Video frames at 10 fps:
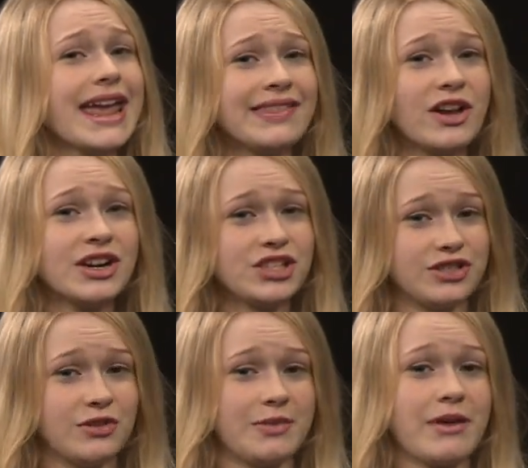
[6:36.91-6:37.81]
In the
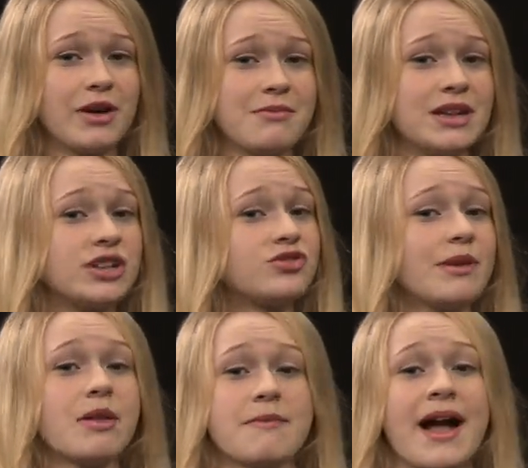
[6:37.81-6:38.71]
audition room, they wanted me to
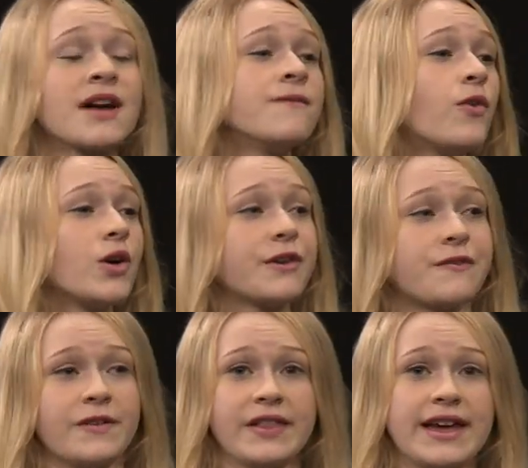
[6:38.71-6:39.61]
dribble it back and forth
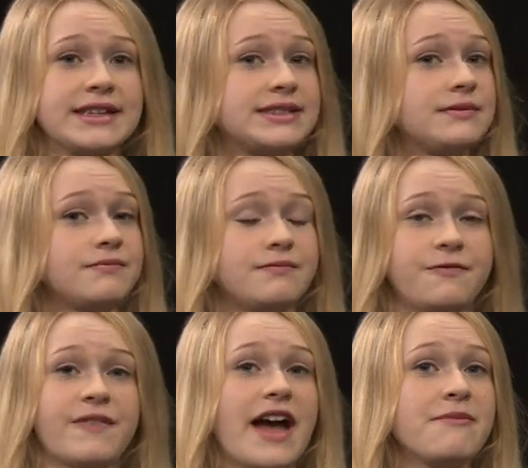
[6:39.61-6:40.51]
for like
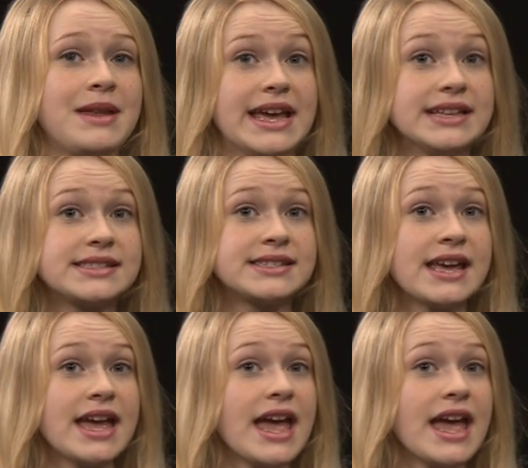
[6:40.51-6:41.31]
5 minutes,